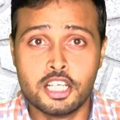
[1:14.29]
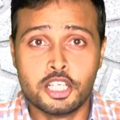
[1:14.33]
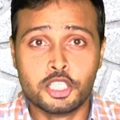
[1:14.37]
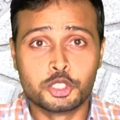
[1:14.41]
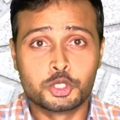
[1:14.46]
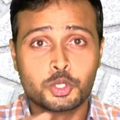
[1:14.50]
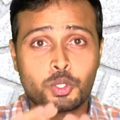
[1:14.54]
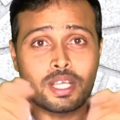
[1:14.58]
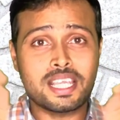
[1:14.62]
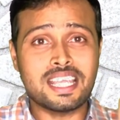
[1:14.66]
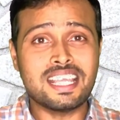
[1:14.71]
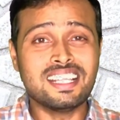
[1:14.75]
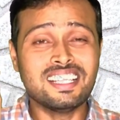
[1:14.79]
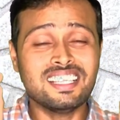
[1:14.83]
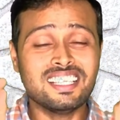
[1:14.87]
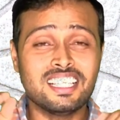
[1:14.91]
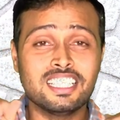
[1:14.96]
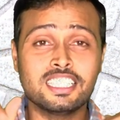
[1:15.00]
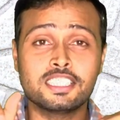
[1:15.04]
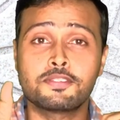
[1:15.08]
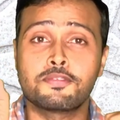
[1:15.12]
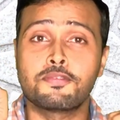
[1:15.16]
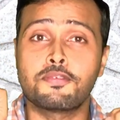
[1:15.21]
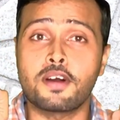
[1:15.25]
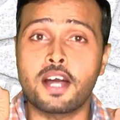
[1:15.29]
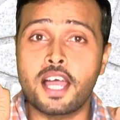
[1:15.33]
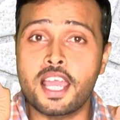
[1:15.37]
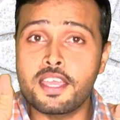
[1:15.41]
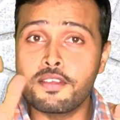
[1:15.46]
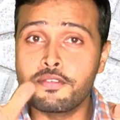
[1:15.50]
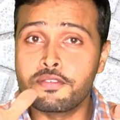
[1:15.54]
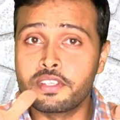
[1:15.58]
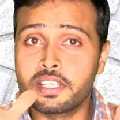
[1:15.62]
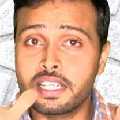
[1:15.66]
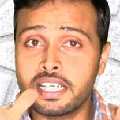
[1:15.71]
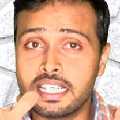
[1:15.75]
So in this,
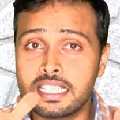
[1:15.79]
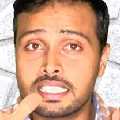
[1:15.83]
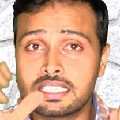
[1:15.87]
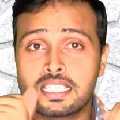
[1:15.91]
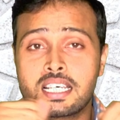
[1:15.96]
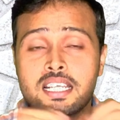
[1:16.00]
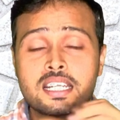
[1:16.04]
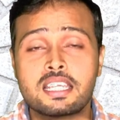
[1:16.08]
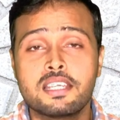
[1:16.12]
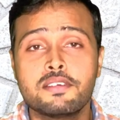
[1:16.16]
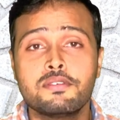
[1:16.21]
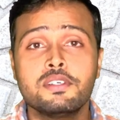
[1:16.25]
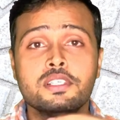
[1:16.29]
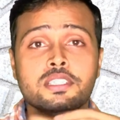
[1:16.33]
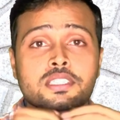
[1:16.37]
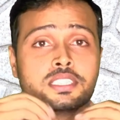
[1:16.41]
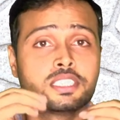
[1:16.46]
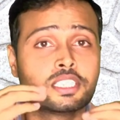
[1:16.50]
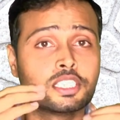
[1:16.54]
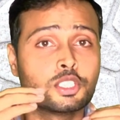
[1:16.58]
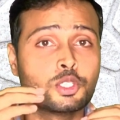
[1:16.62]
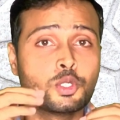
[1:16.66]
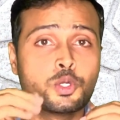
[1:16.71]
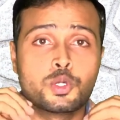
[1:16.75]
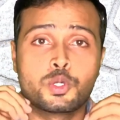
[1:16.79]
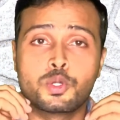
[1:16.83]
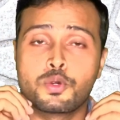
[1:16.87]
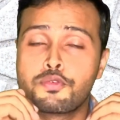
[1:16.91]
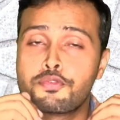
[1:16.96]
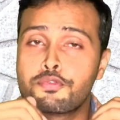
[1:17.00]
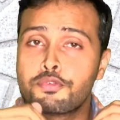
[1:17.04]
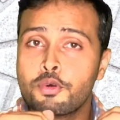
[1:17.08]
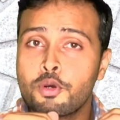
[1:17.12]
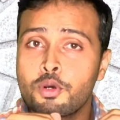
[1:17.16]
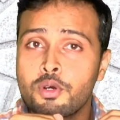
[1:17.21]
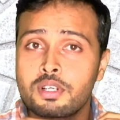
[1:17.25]
5 grades are given, 0 to
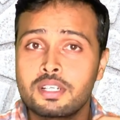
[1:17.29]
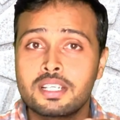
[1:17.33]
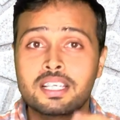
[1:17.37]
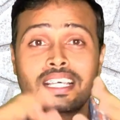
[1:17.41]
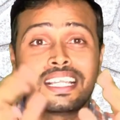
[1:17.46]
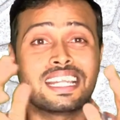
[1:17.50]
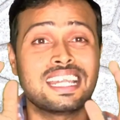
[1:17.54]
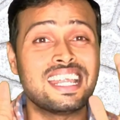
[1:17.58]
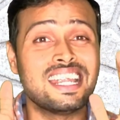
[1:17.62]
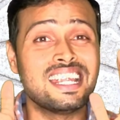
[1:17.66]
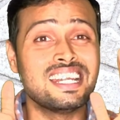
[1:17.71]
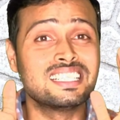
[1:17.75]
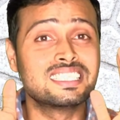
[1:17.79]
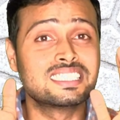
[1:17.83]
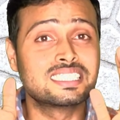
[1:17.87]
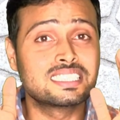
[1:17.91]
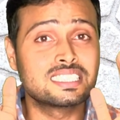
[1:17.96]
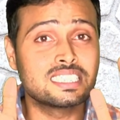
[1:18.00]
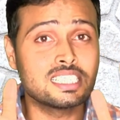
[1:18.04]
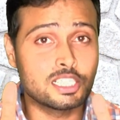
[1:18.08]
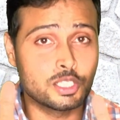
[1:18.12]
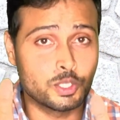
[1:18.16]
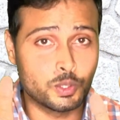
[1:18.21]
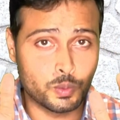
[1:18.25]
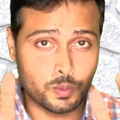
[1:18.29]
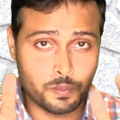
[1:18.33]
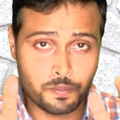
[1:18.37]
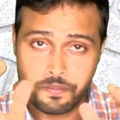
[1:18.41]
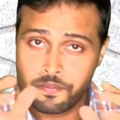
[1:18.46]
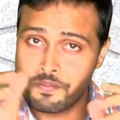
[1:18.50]
4, grade 0.